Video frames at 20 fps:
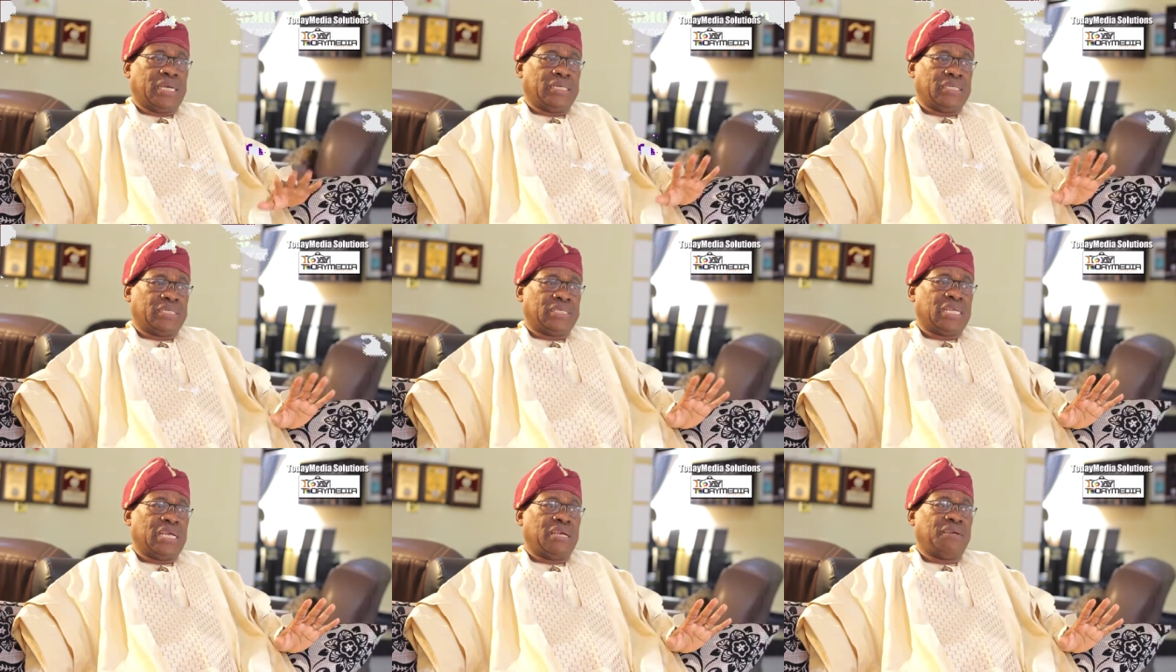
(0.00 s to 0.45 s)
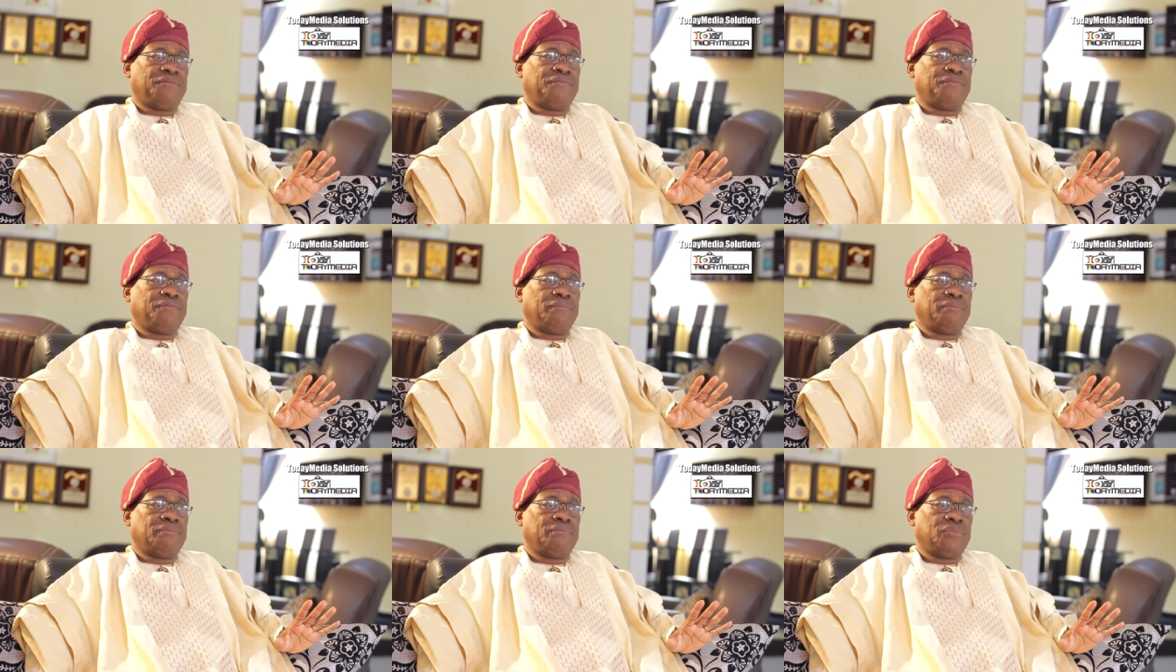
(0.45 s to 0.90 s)
I serve
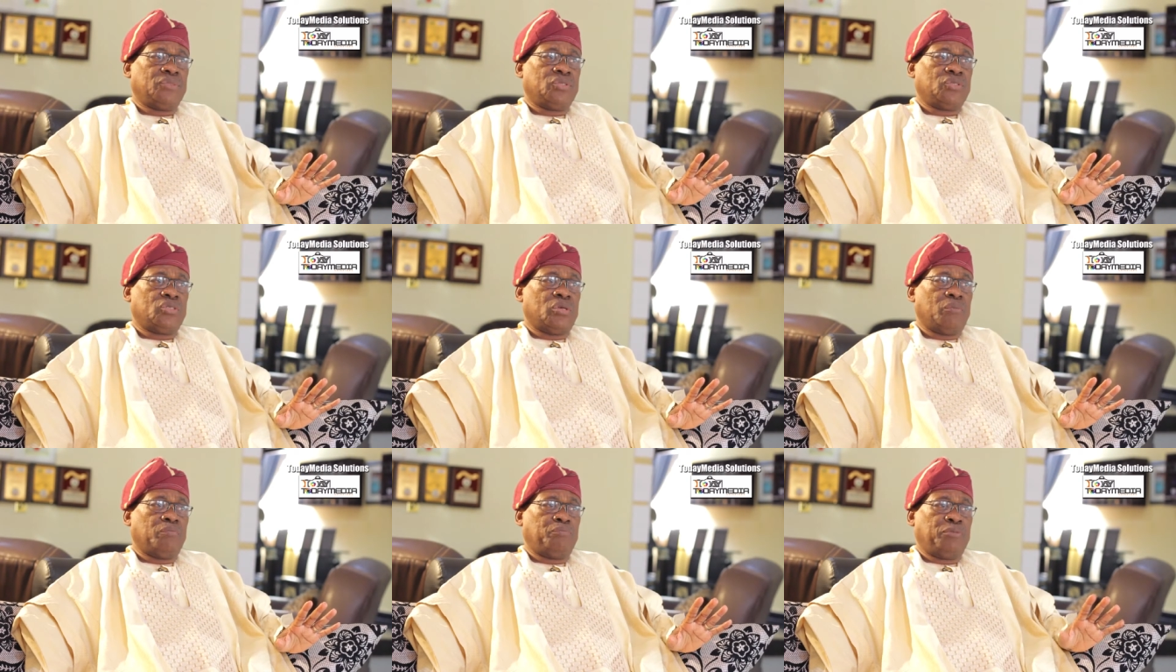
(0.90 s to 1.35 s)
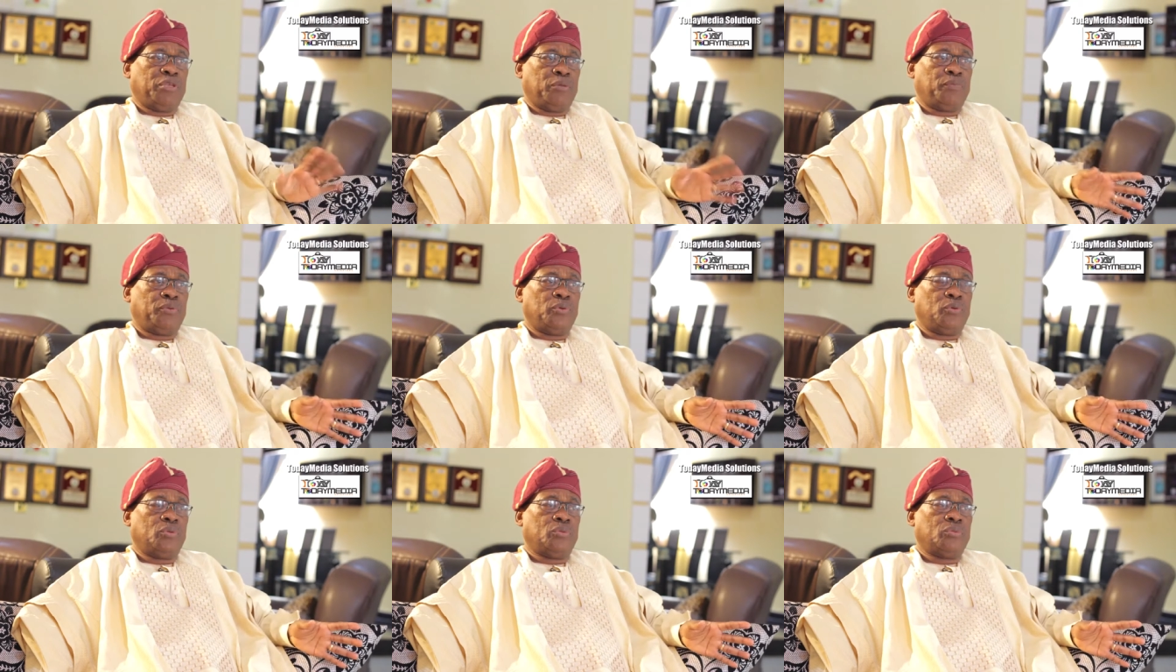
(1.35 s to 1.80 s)
some
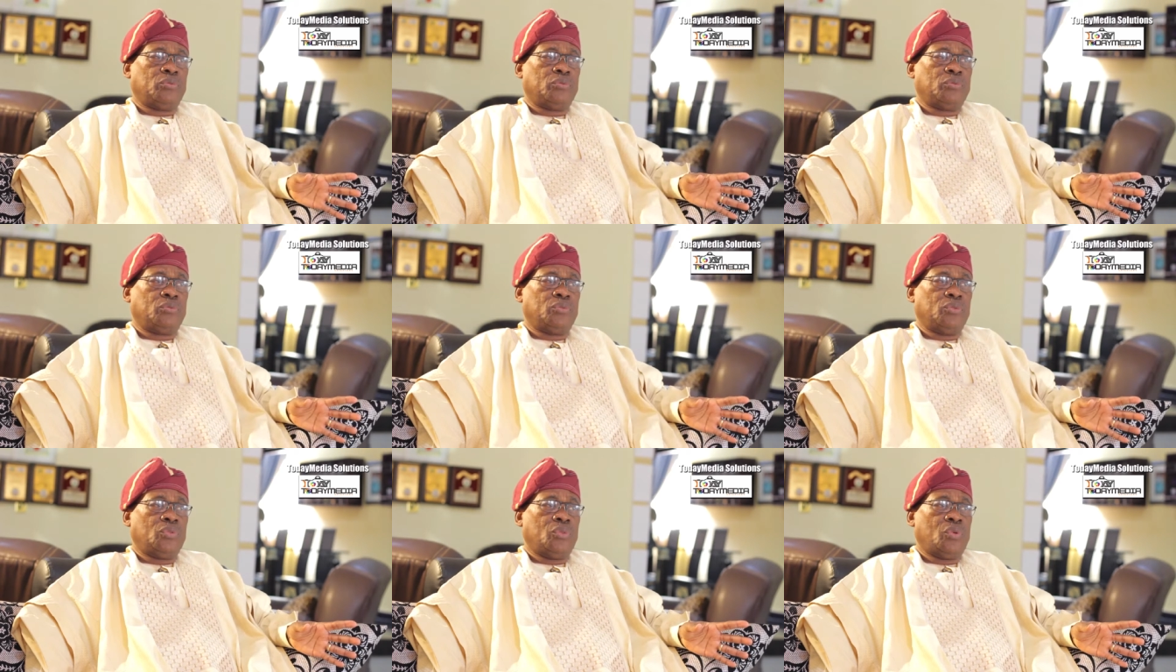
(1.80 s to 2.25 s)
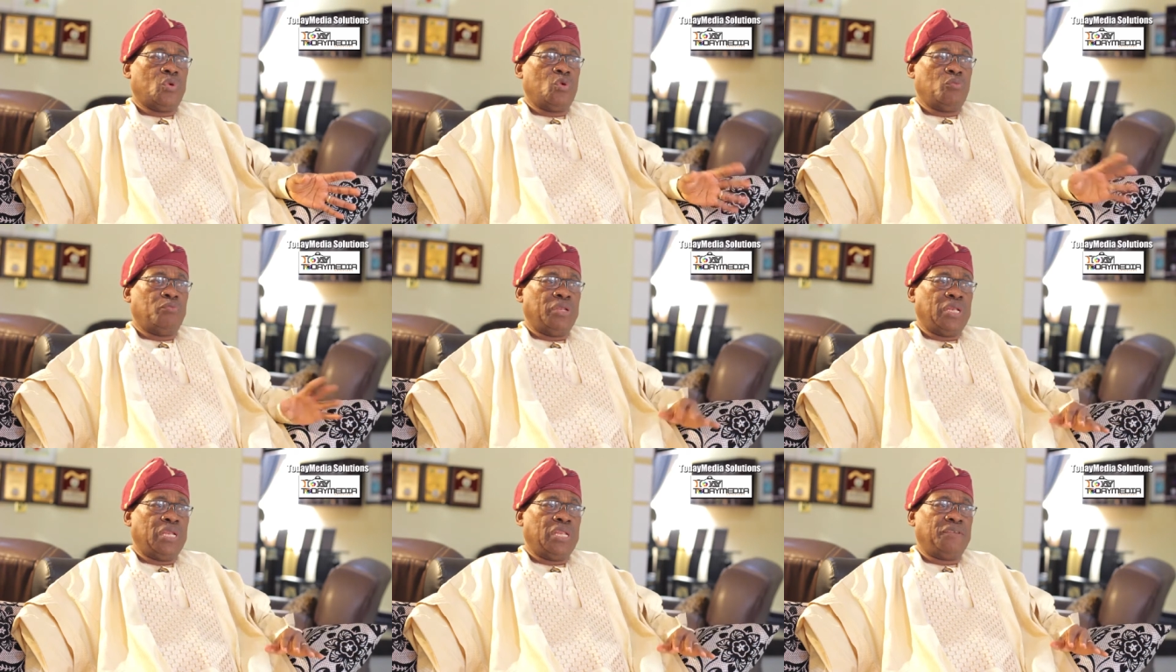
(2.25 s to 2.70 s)
people who
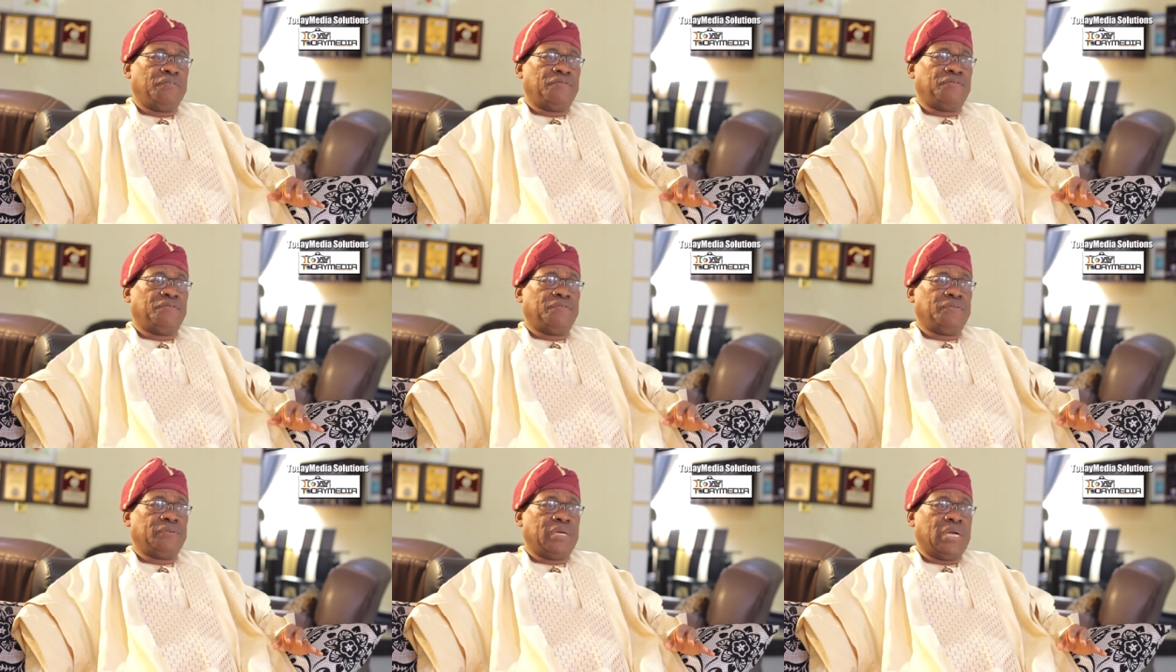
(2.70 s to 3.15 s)
believe